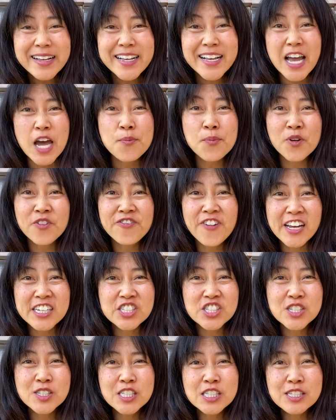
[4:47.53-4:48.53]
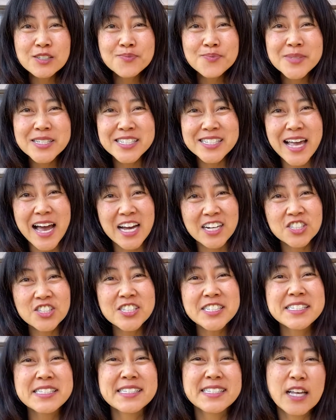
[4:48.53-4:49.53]
And perfectionism is
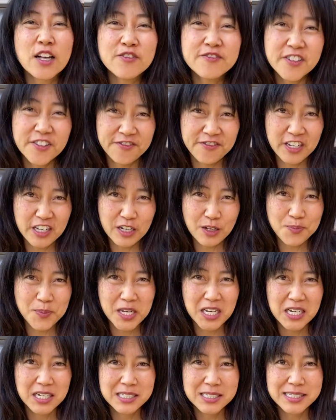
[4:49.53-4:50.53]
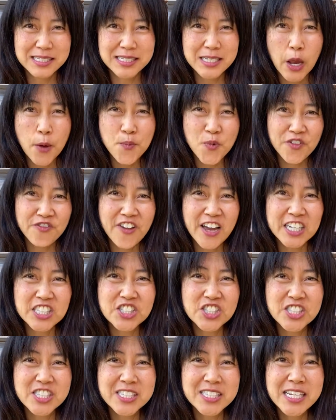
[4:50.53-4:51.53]
actually self-defeating because
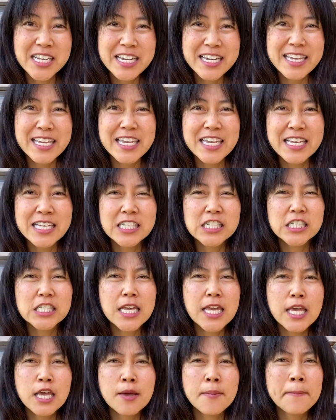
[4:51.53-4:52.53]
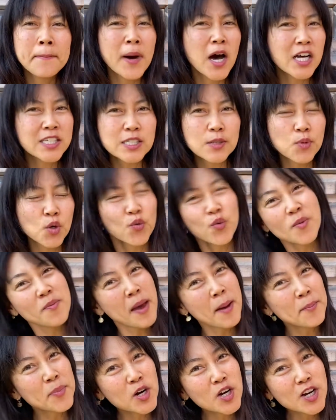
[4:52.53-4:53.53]
perfection is impossible.
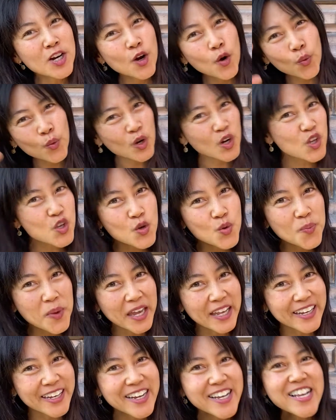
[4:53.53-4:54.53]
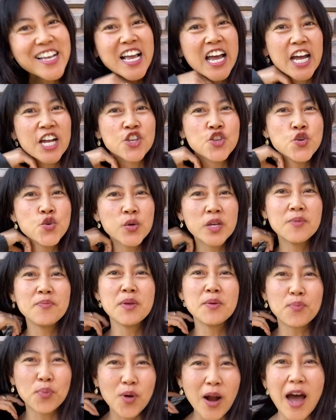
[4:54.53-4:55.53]
Remember, we're human, and you can
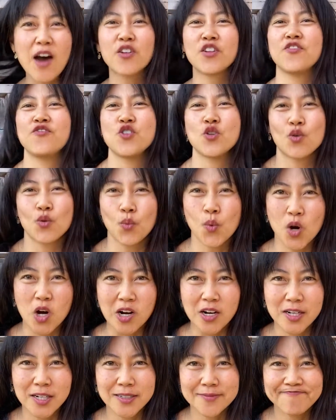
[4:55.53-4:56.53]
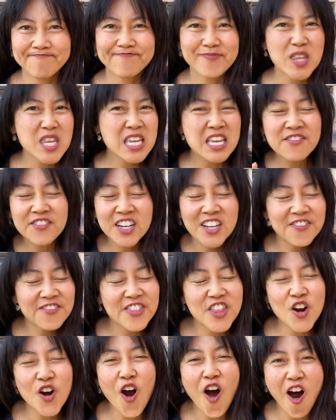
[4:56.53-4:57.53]
be proud of your work, even if
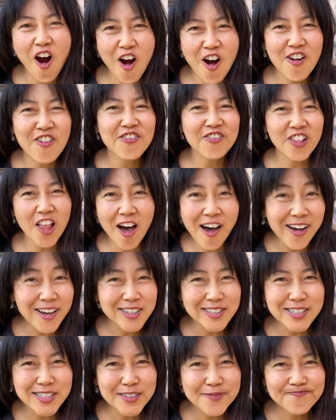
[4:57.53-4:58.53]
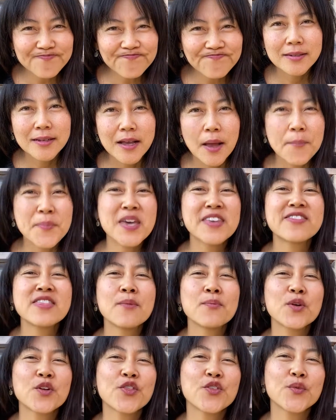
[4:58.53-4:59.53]
there are flaws. Myth
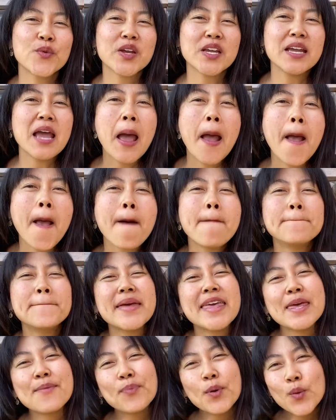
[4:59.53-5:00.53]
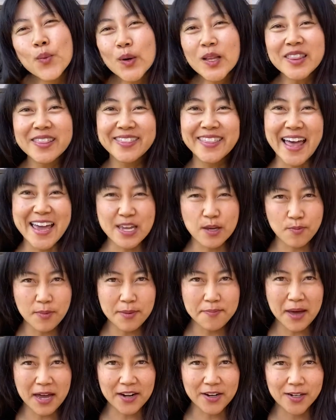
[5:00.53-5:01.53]
number 3, People will like me
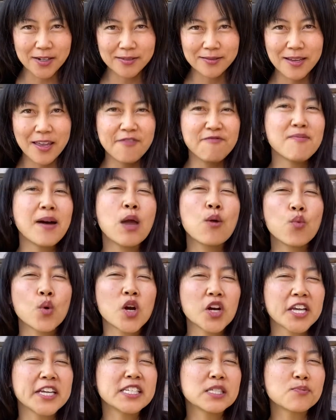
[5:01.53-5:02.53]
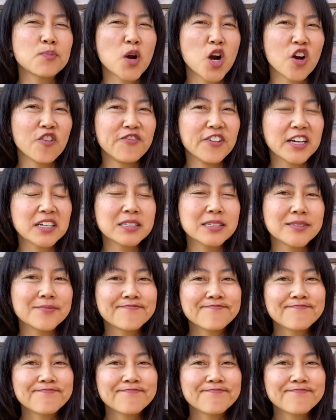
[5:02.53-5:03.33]
better if my work is perfect.